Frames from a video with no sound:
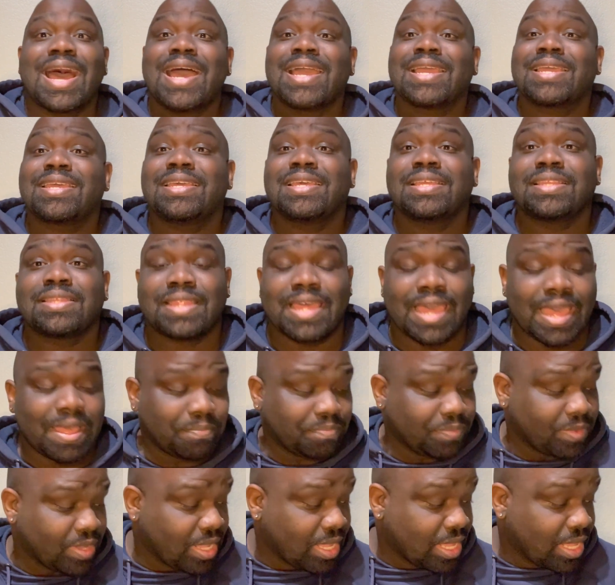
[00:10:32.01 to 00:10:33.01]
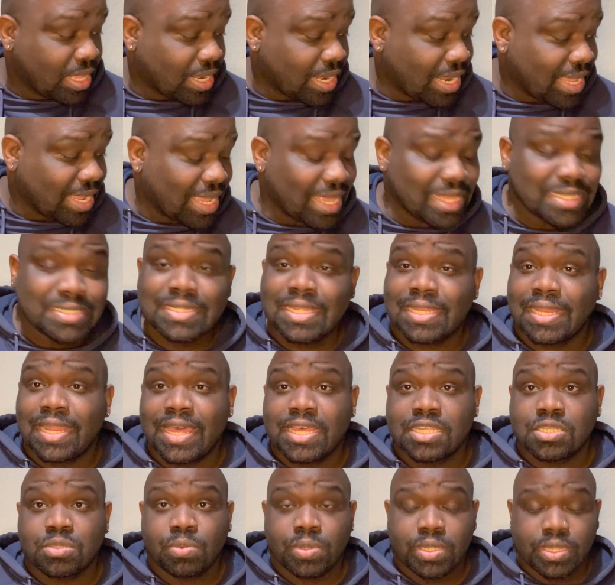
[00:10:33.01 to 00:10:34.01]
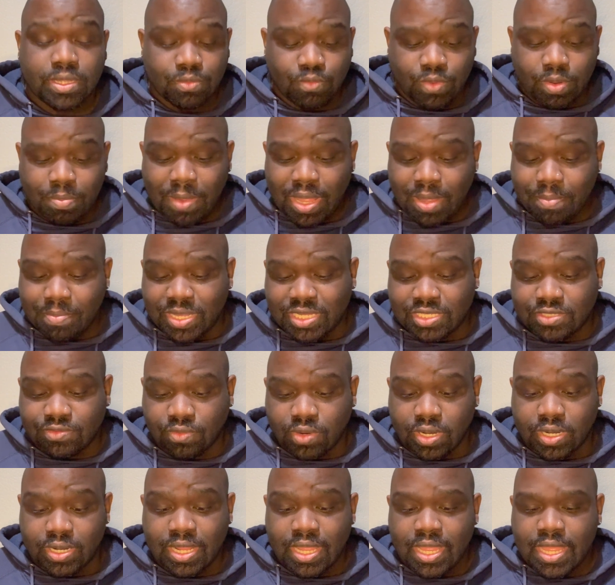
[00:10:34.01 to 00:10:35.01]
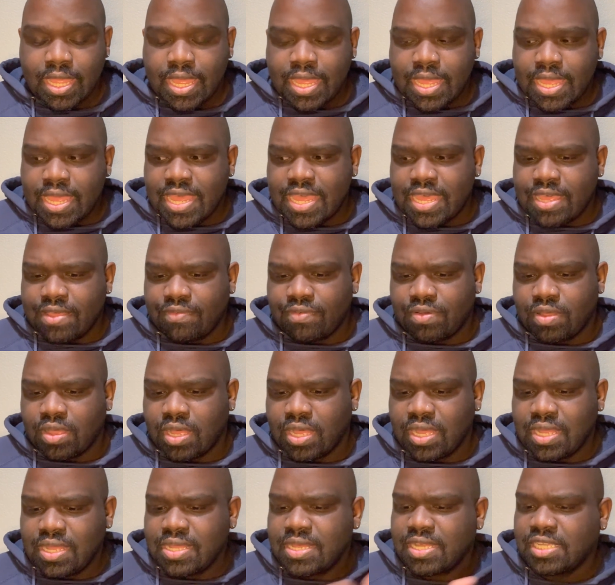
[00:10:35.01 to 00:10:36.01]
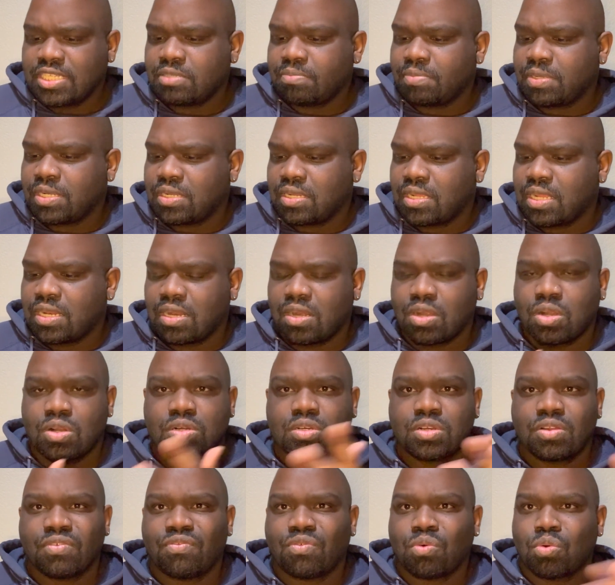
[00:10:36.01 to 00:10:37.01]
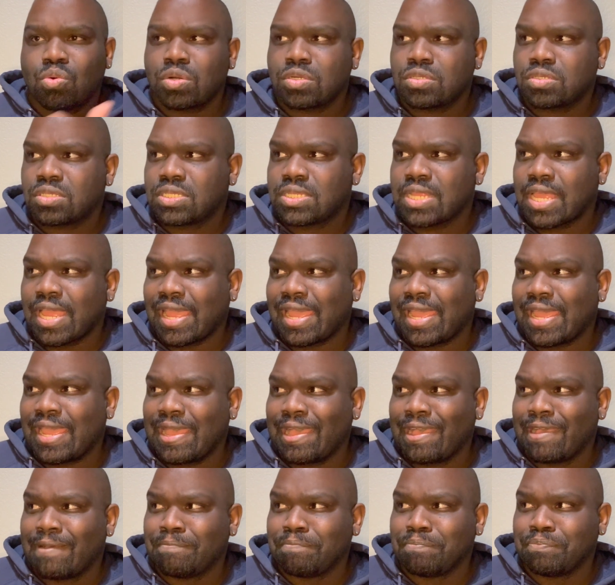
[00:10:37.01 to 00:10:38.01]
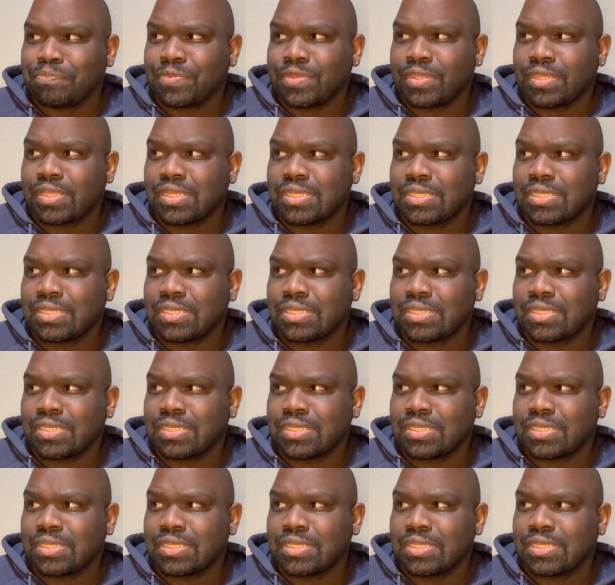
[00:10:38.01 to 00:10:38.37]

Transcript: I get that like I said last week with my best friend, if her husband and her divorce and,